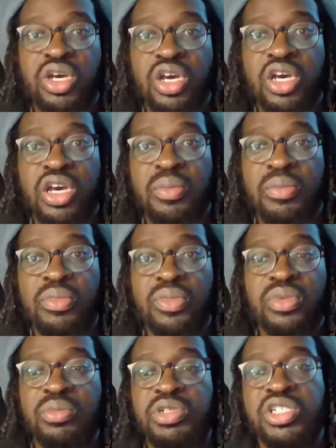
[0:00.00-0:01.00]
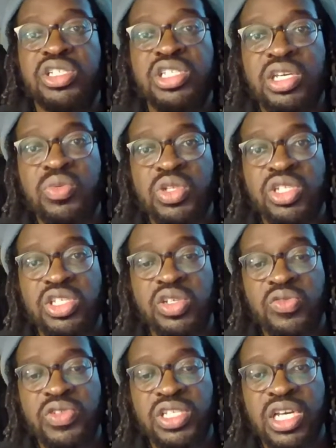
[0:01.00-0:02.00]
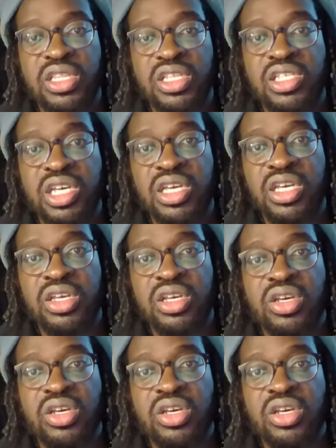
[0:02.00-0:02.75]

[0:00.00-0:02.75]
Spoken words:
Let me just see what De Silva's done this year.